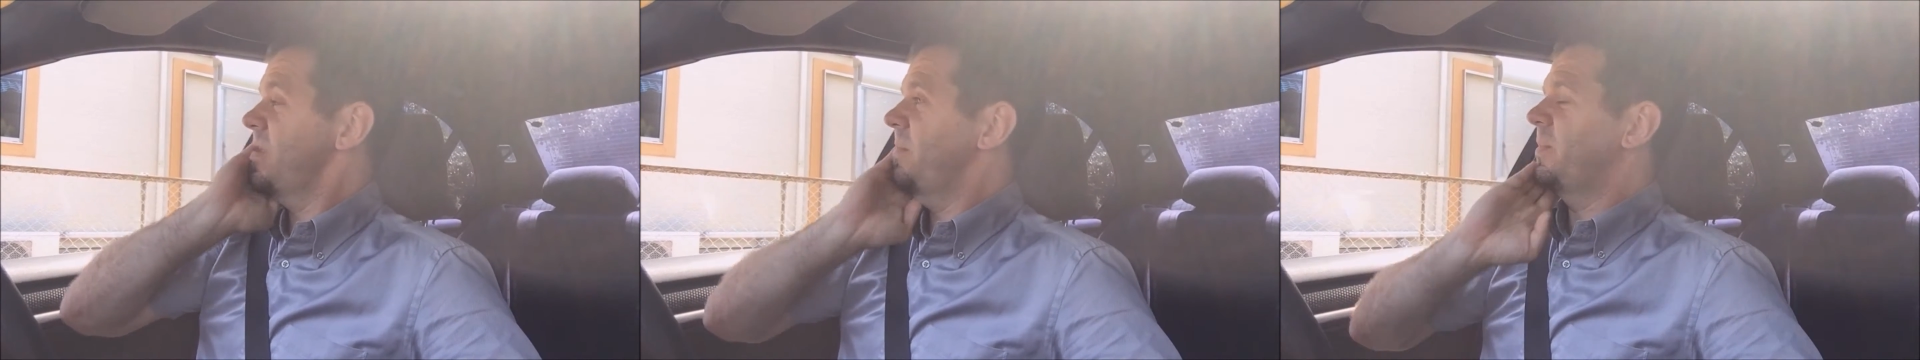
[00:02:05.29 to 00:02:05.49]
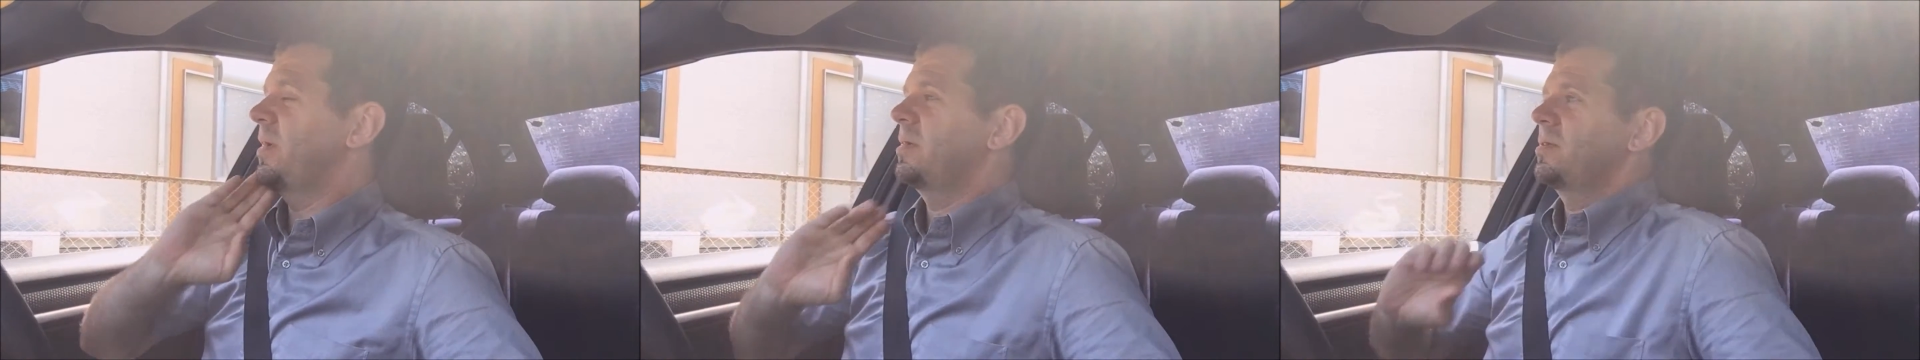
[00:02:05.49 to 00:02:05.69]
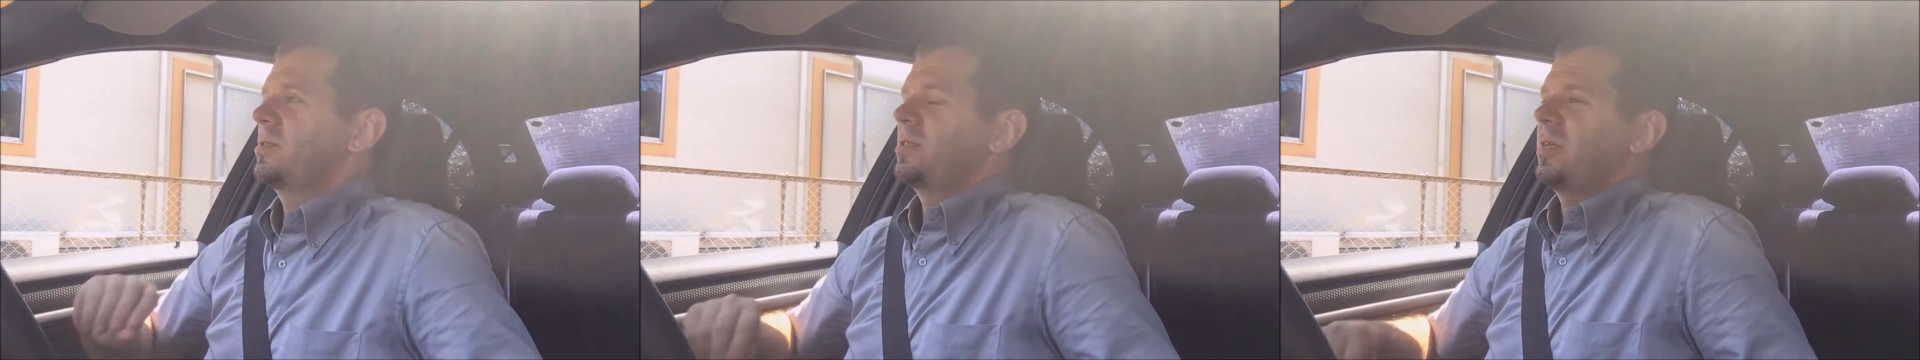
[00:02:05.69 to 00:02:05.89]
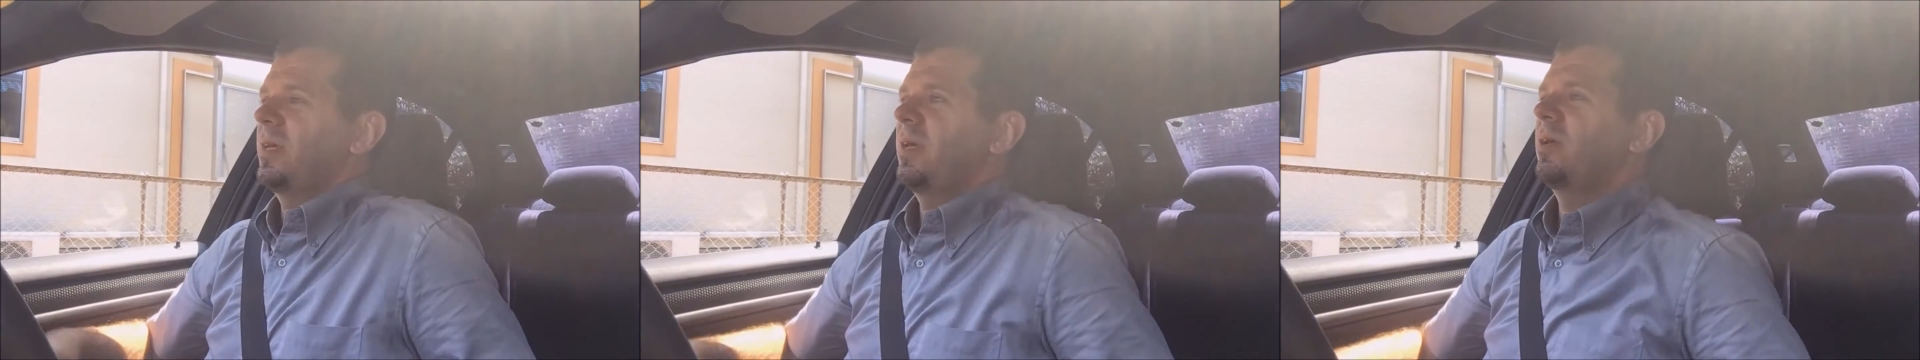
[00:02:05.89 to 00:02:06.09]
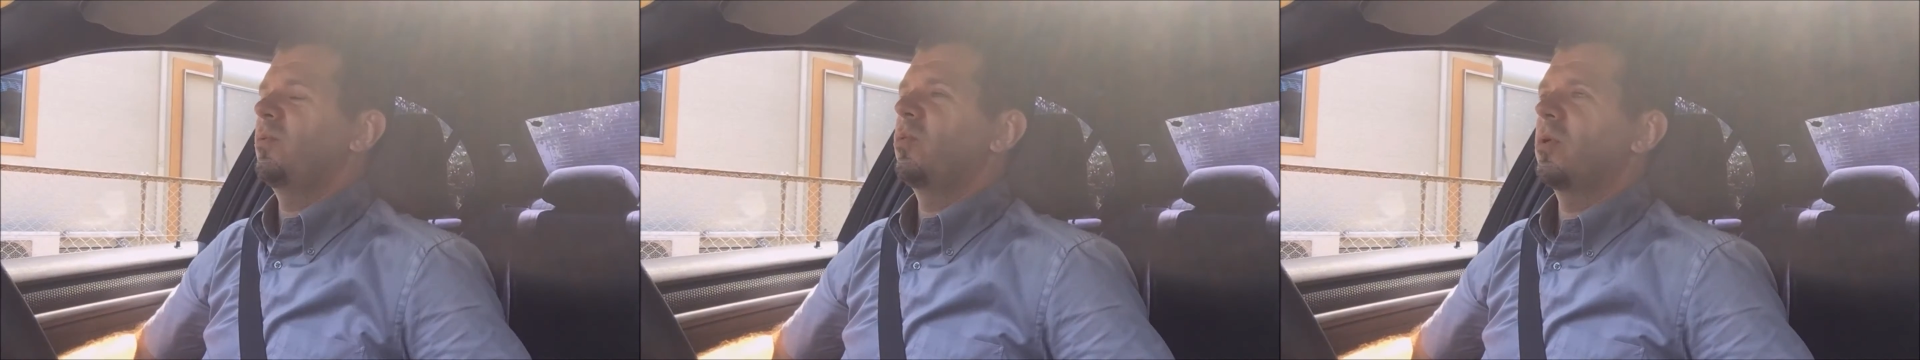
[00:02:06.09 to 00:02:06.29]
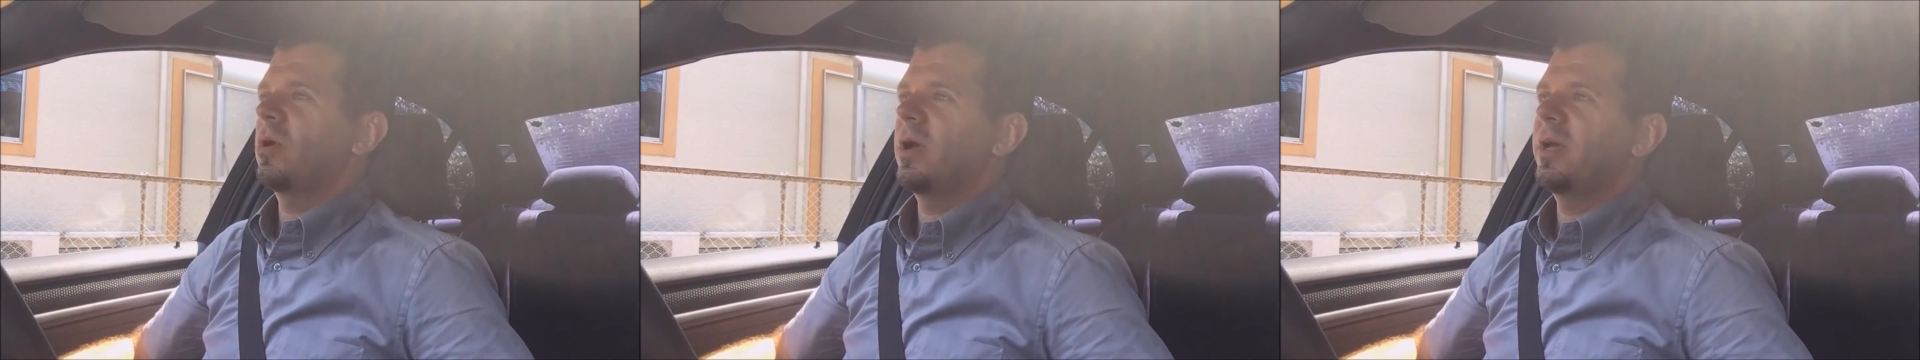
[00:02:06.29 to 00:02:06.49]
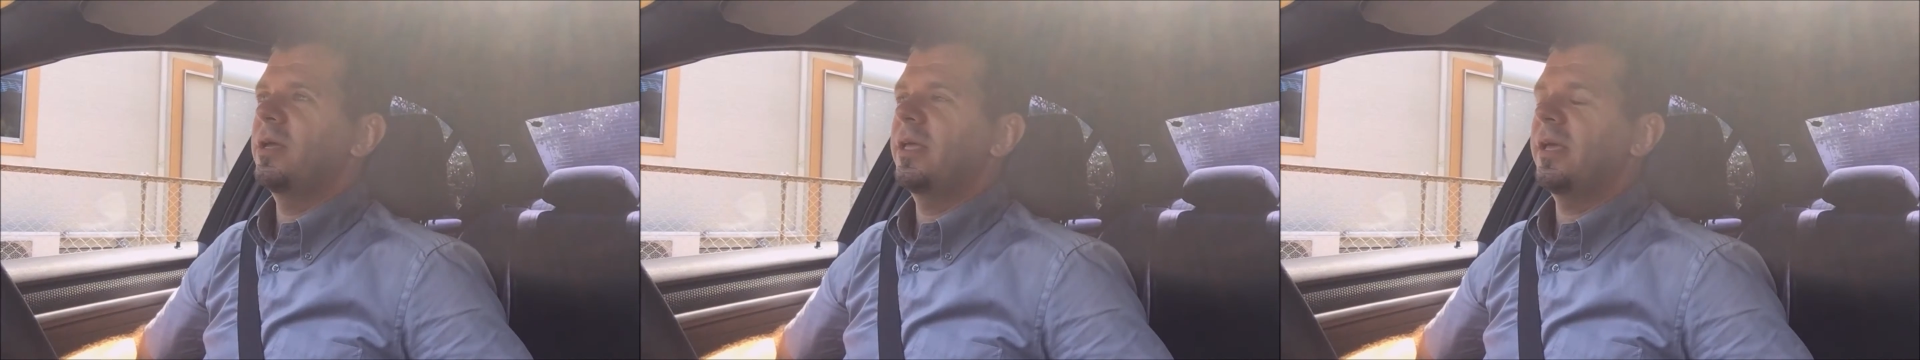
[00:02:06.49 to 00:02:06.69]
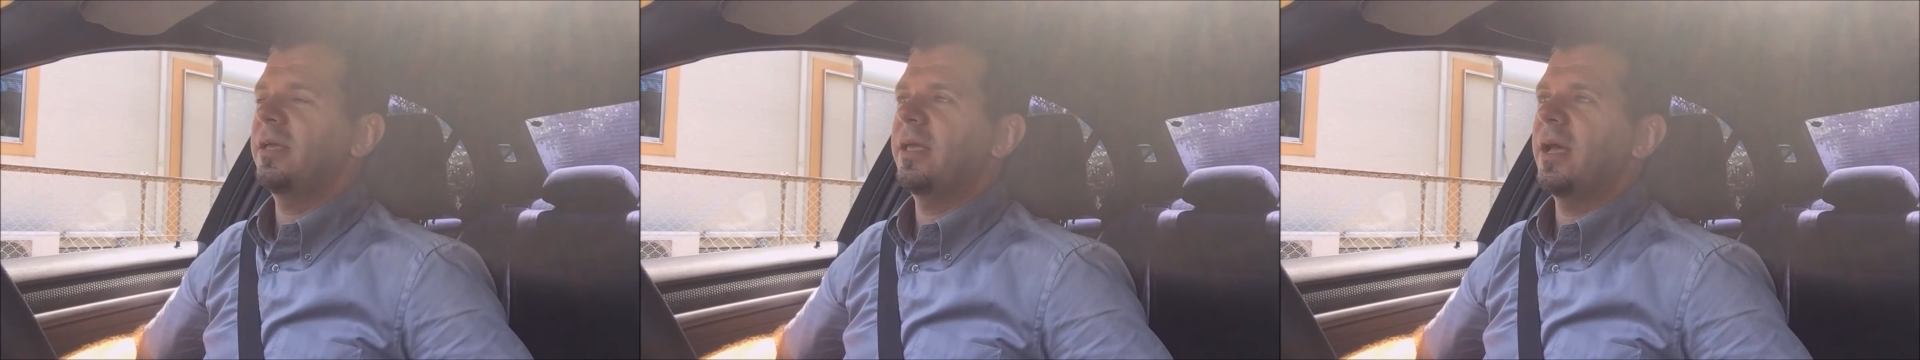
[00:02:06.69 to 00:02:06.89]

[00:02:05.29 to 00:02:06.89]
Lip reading: not saying where I get